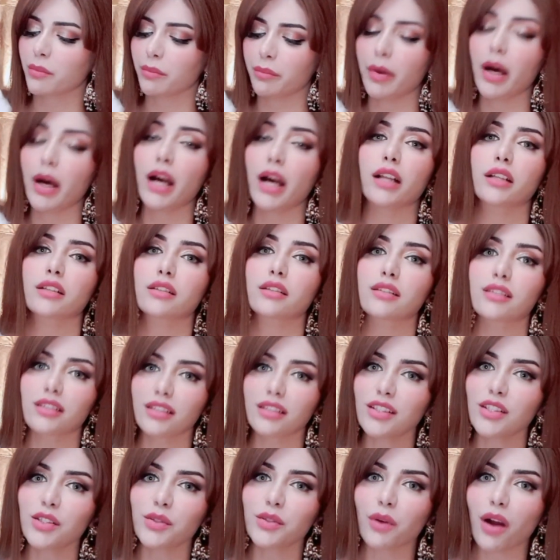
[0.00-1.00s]
But
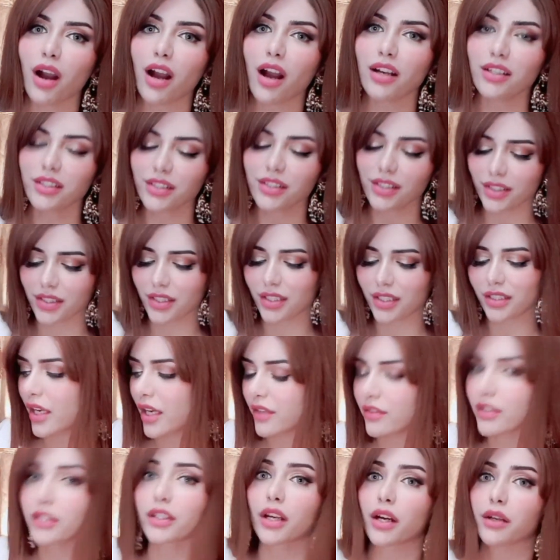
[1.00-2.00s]
since you asked,
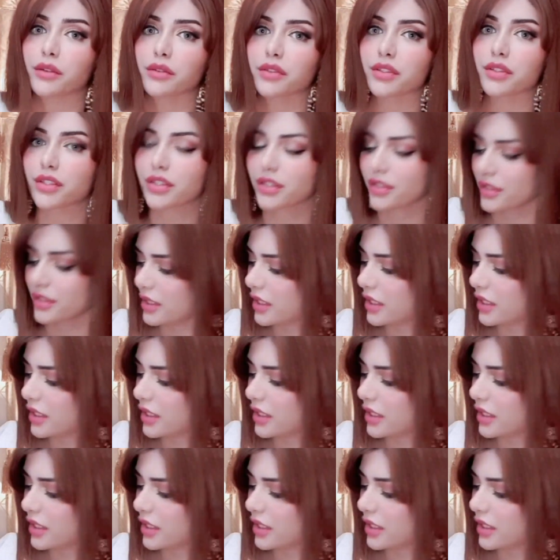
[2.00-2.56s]
here it goes.